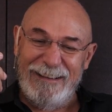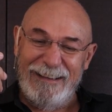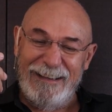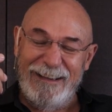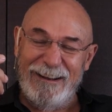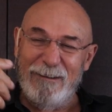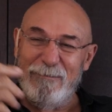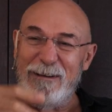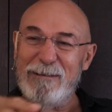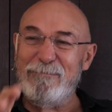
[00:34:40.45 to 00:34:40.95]

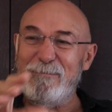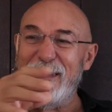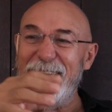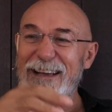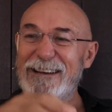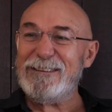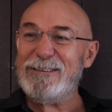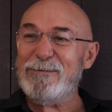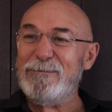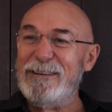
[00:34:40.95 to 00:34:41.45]
And I went
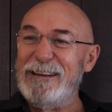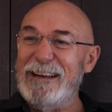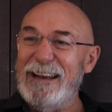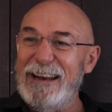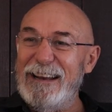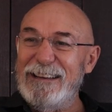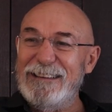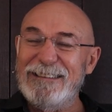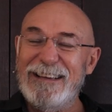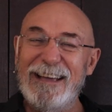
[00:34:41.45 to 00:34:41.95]
back to
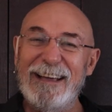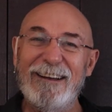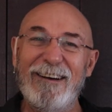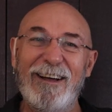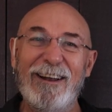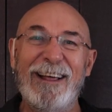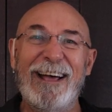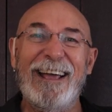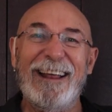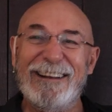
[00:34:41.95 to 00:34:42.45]
it, and
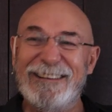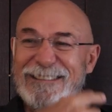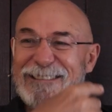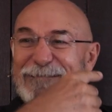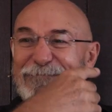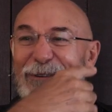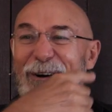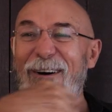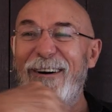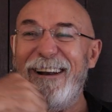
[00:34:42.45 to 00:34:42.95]
I had a
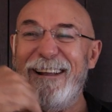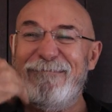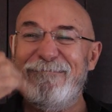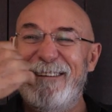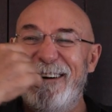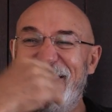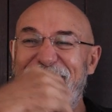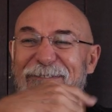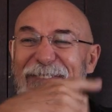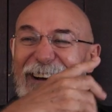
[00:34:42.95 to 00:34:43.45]
smile on
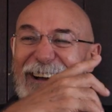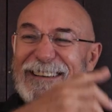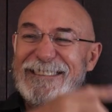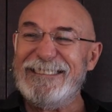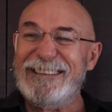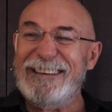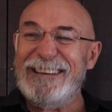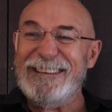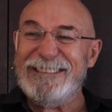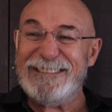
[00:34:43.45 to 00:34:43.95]
my face,
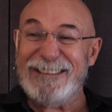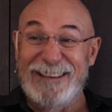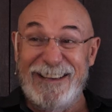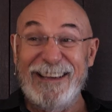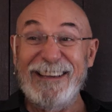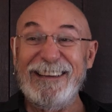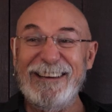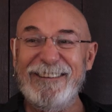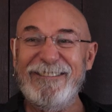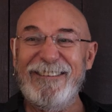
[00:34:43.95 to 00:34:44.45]
and he says,
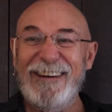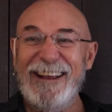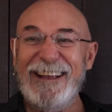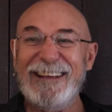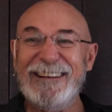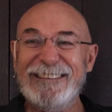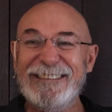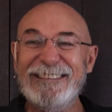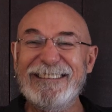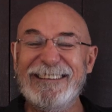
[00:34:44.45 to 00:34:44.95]
you rang
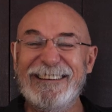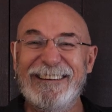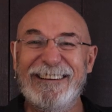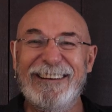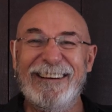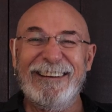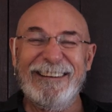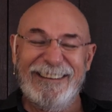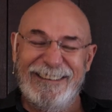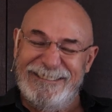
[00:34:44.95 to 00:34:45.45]
it, didn't
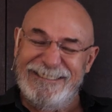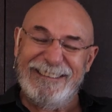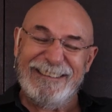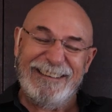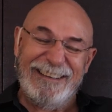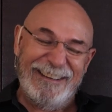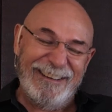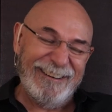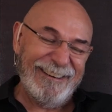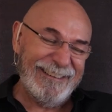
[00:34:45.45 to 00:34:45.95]
you? And I said,
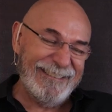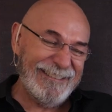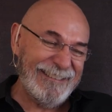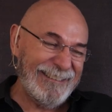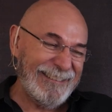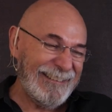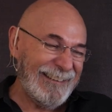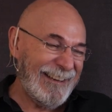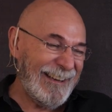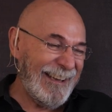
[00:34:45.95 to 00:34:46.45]
yeah, I
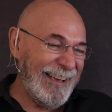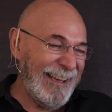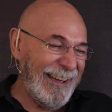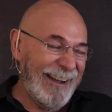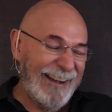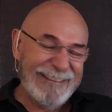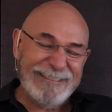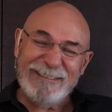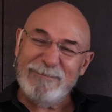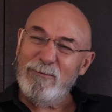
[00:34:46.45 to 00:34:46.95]
did.
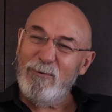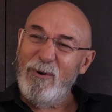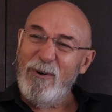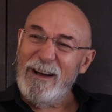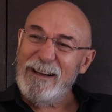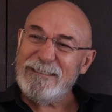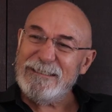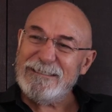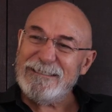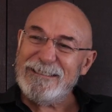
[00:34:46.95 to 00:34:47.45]
I said,
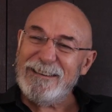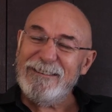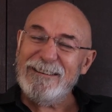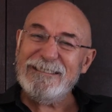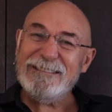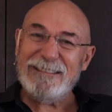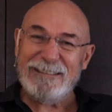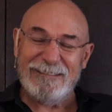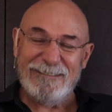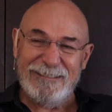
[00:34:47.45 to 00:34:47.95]
why is it so
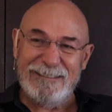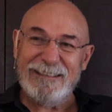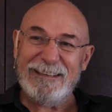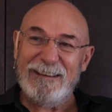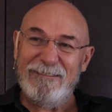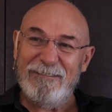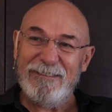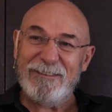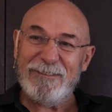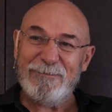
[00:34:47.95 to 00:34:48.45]
easy? Because you're
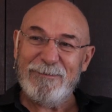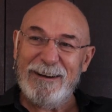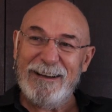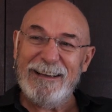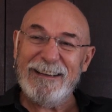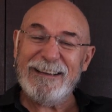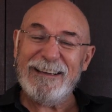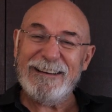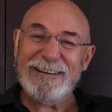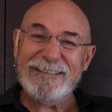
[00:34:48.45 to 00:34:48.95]
giving it away
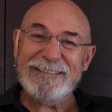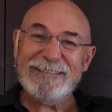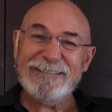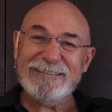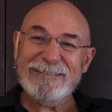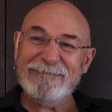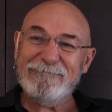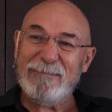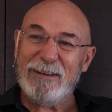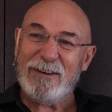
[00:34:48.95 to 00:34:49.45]
again,
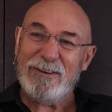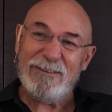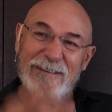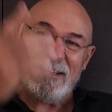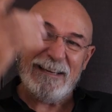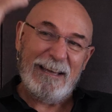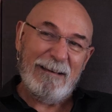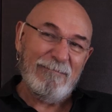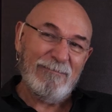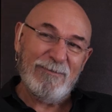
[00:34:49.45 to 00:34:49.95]
because
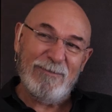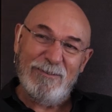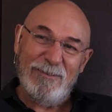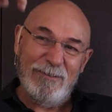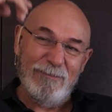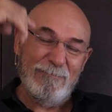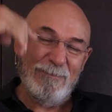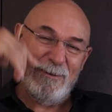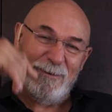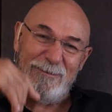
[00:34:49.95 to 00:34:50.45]
it comes through
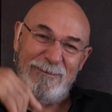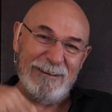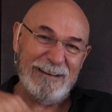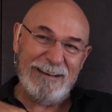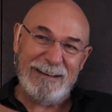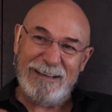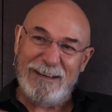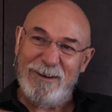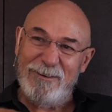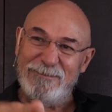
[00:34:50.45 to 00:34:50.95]
you pure
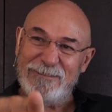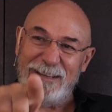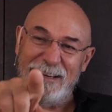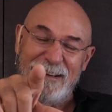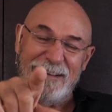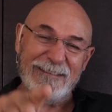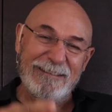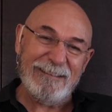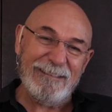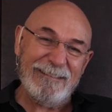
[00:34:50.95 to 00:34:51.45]
and it goes
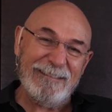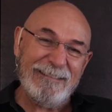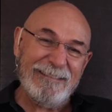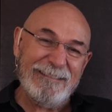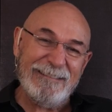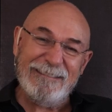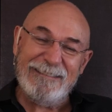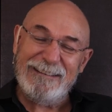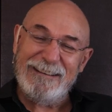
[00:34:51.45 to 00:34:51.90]
out clean.